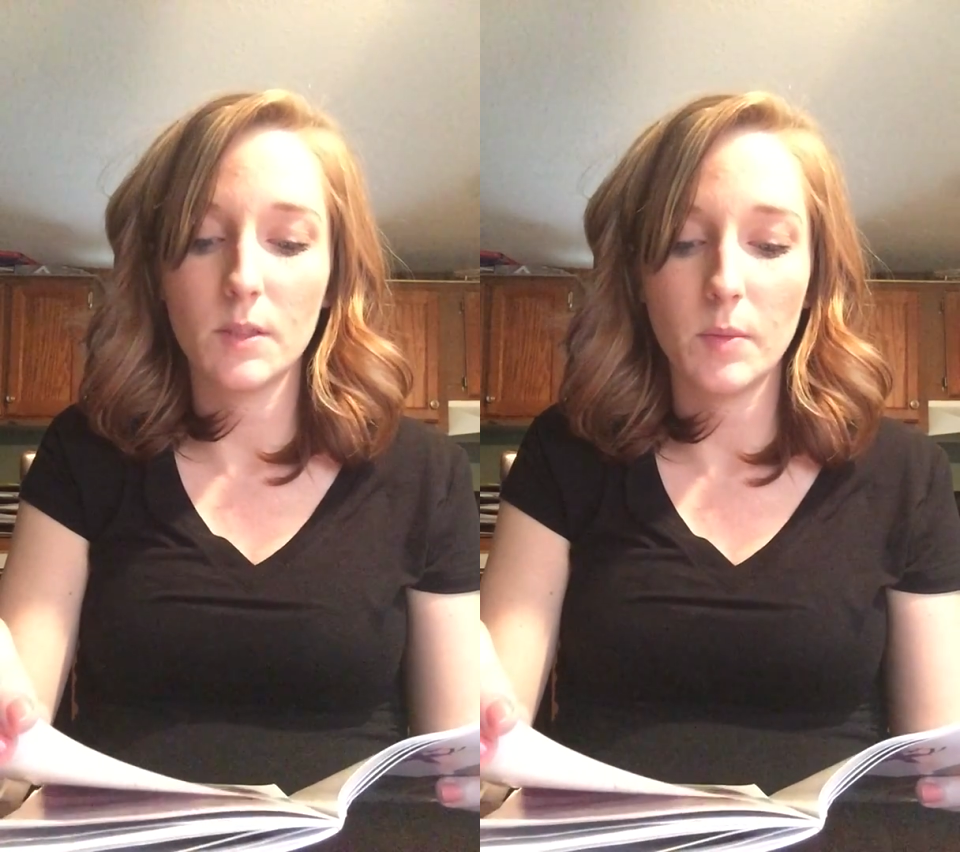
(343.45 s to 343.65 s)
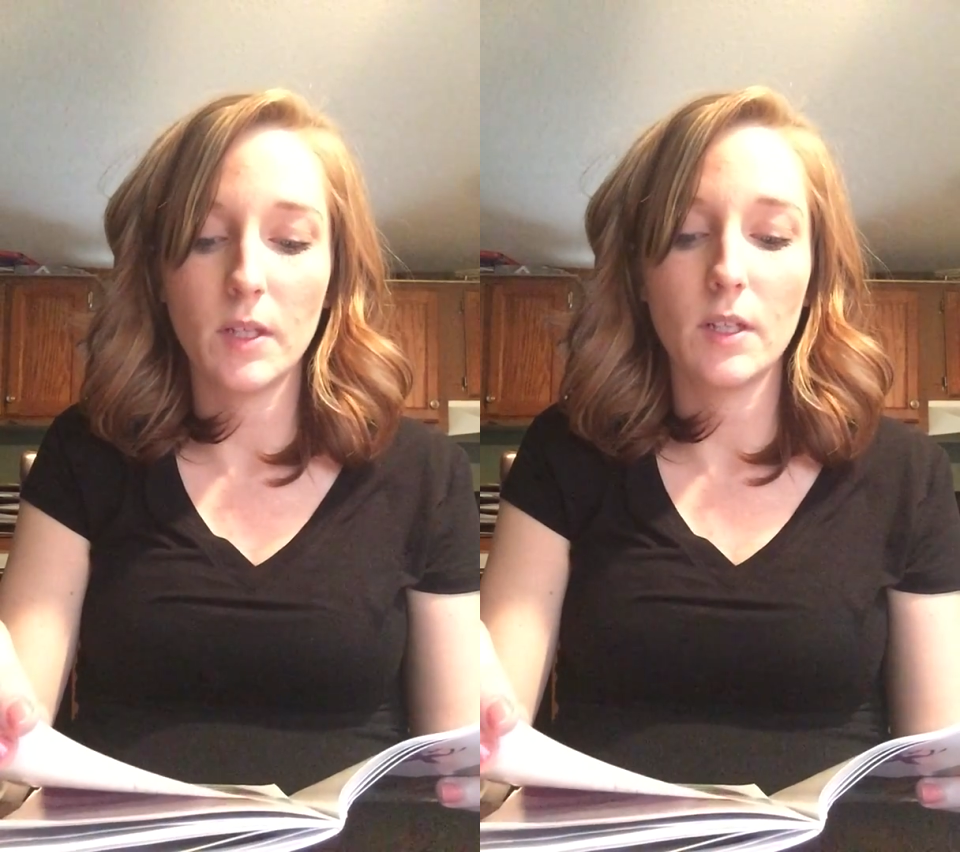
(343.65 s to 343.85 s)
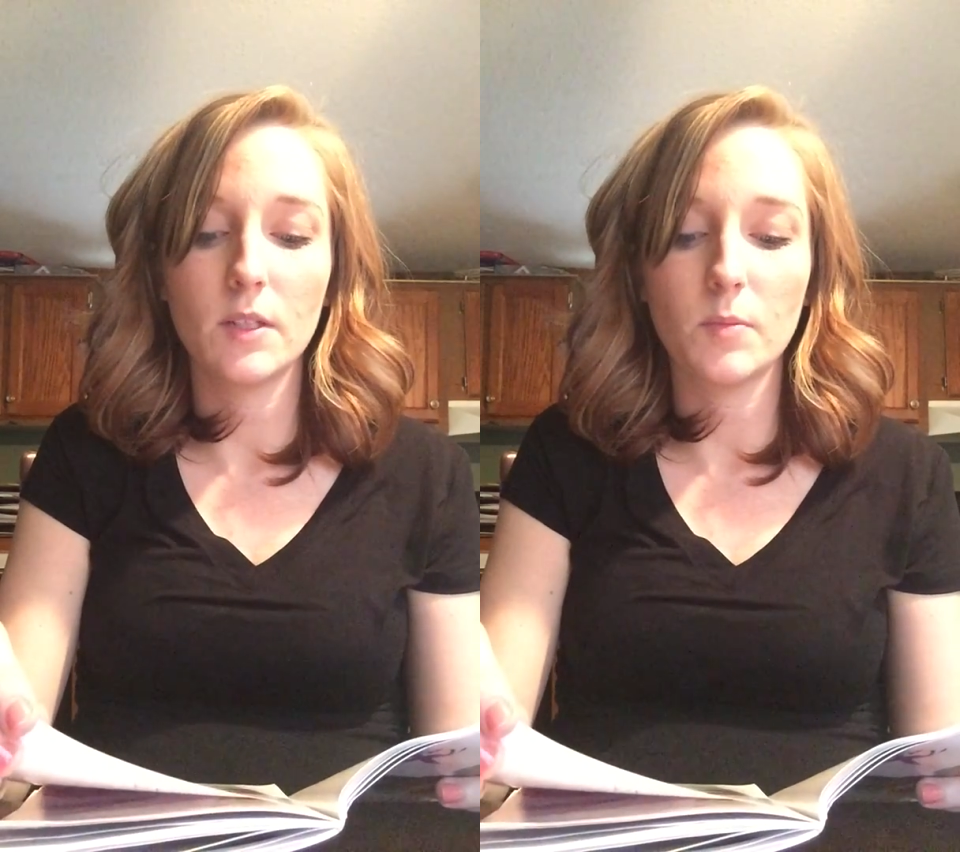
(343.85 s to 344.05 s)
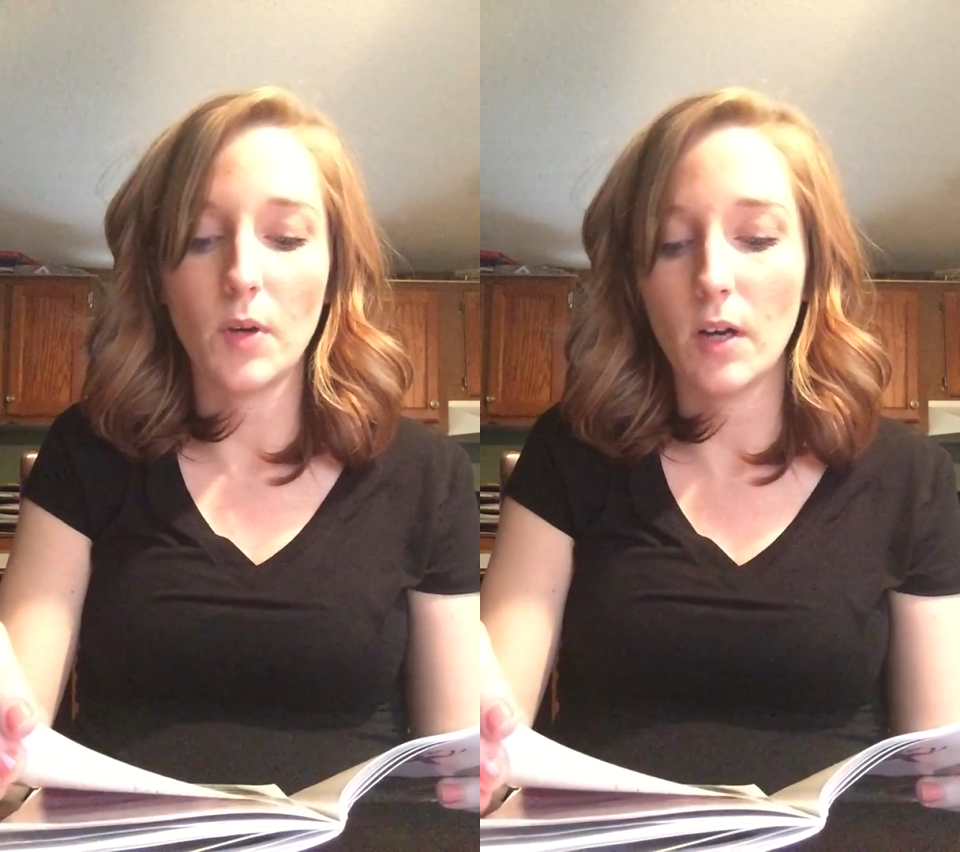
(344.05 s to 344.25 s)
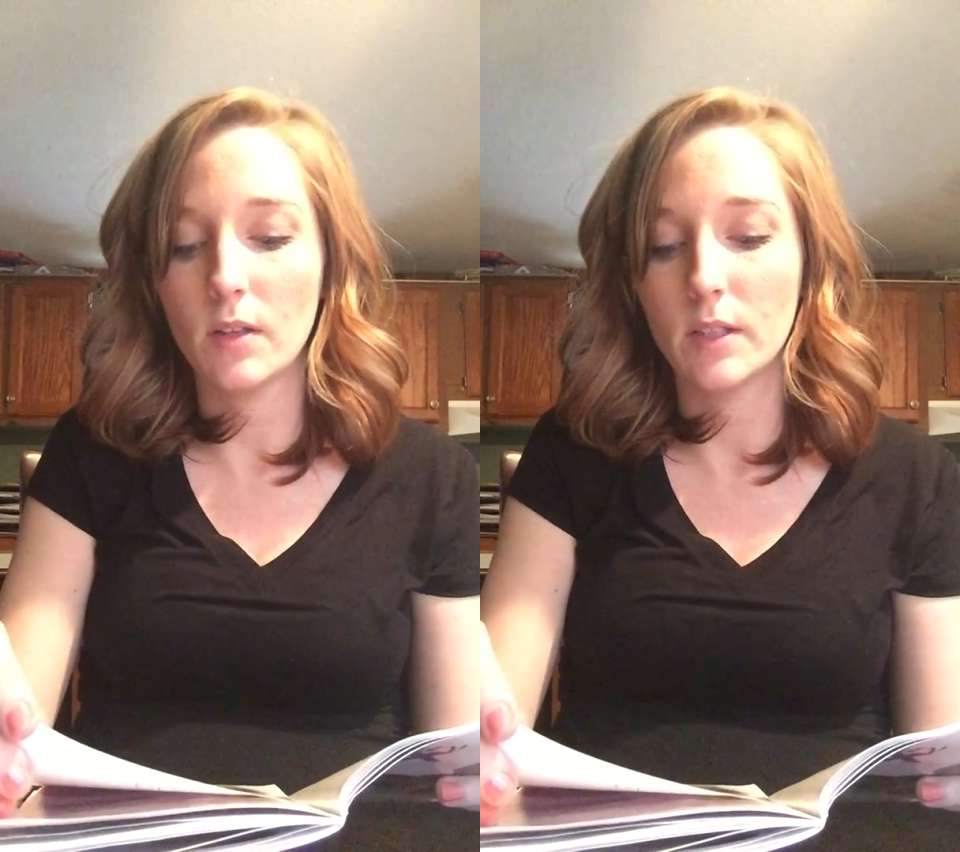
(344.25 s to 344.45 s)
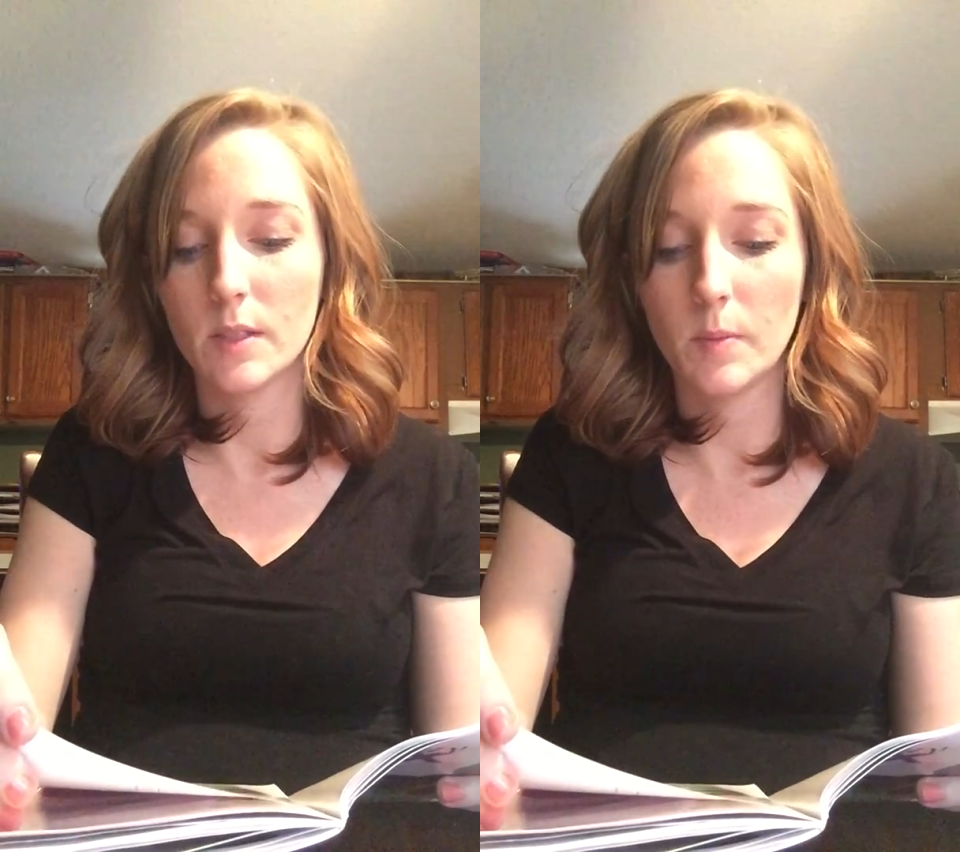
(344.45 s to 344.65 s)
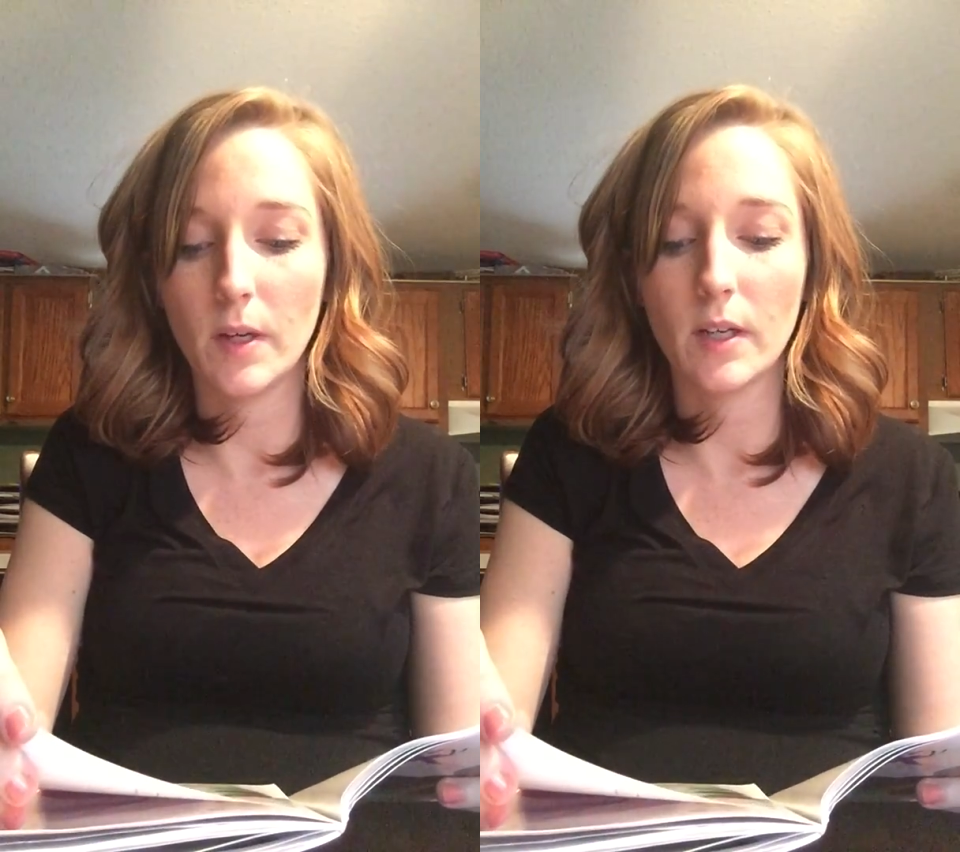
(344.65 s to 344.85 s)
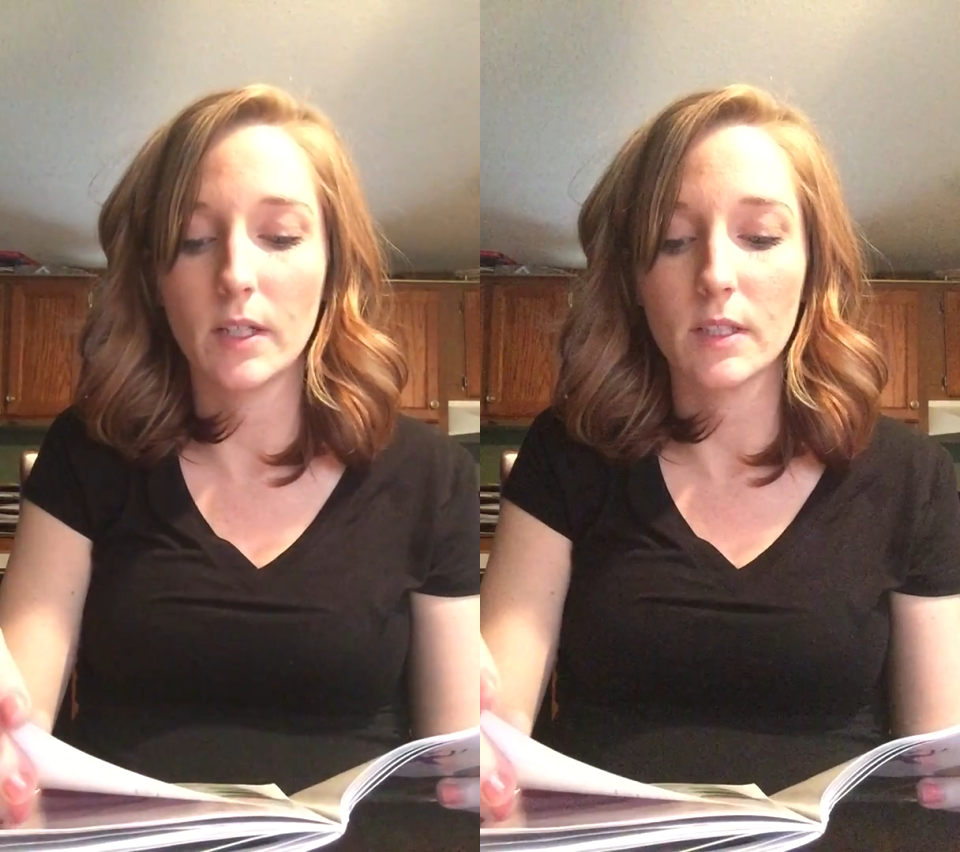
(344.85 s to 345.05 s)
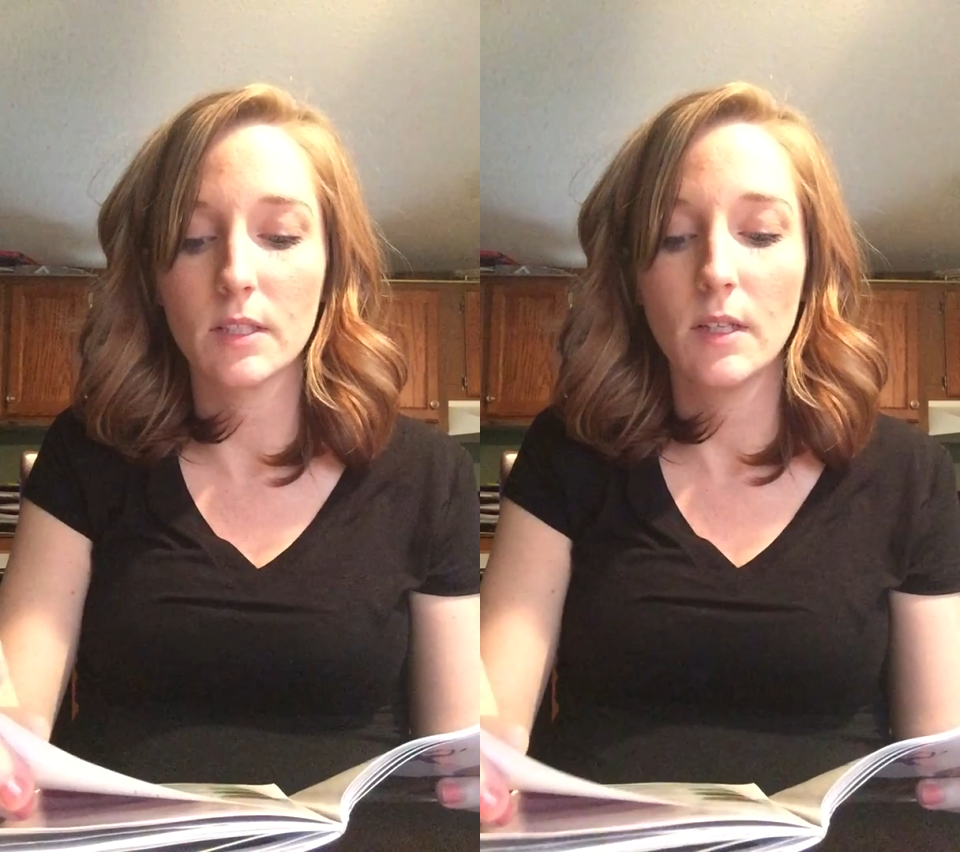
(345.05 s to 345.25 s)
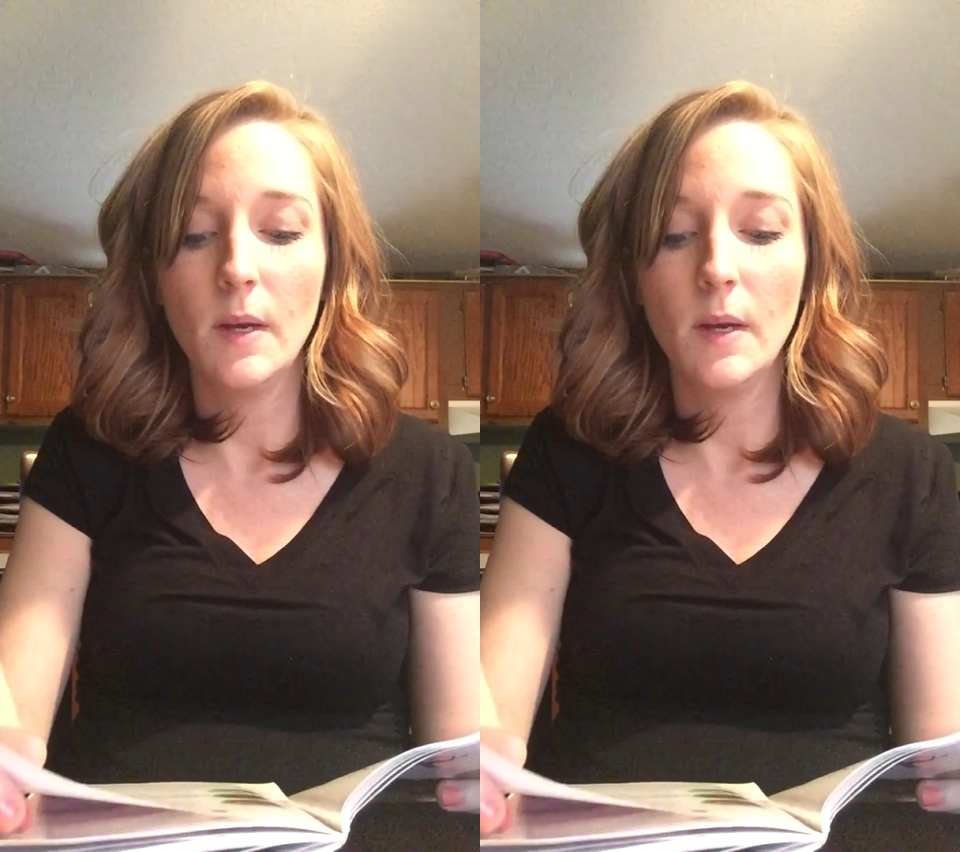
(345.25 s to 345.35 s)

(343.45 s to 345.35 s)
spinach, broccoli, asparagus.